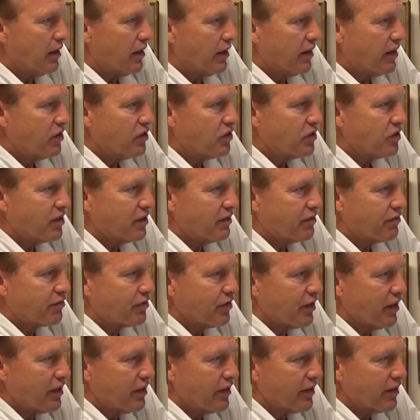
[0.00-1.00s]
This is the
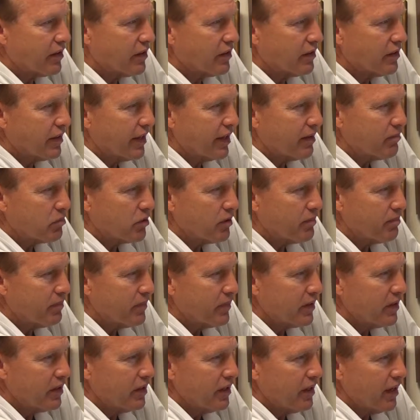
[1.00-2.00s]
front of the labrum,
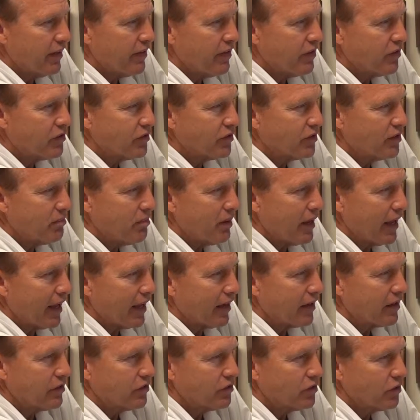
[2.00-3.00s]
and this is the
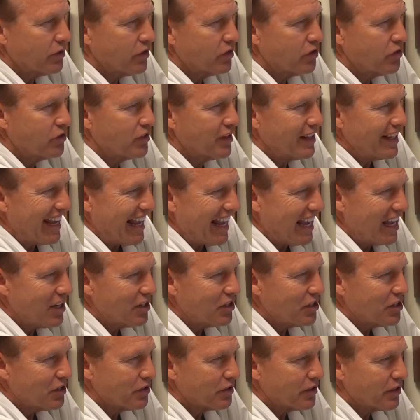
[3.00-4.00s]
back. So this is the
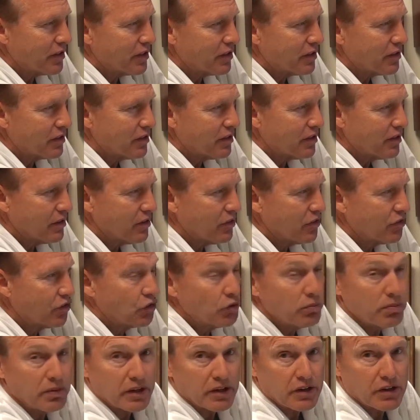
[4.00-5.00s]
anterior
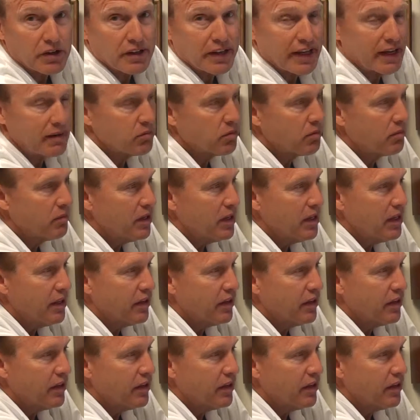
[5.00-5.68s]
superior labrum.